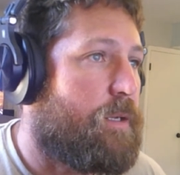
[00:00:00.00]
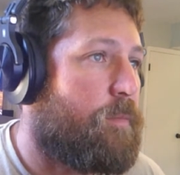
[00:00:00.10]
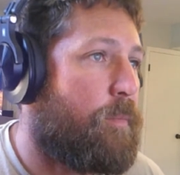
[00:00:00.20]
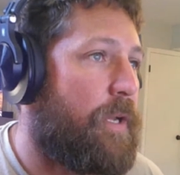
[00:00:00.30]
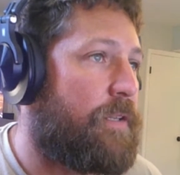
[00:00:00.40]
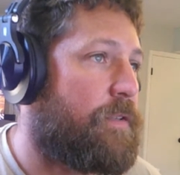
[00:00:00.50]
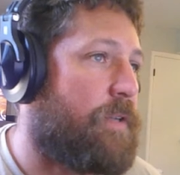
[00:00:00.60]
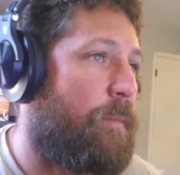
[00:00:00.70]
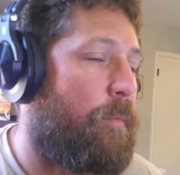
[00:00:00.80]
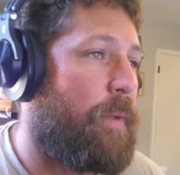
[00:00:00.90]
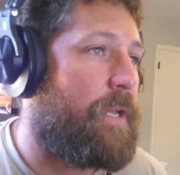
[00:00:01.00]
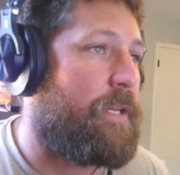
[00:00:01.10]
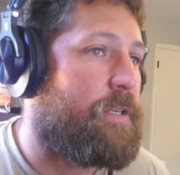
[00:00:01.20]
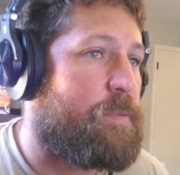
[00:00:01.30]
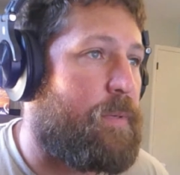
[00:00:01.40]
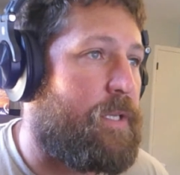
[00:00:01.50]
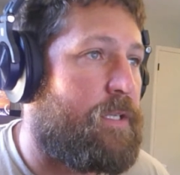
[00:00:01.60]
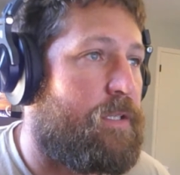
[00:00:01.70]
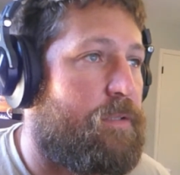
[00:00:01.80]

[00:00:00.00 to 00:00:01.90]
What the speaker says: I'm gonna make ESPN.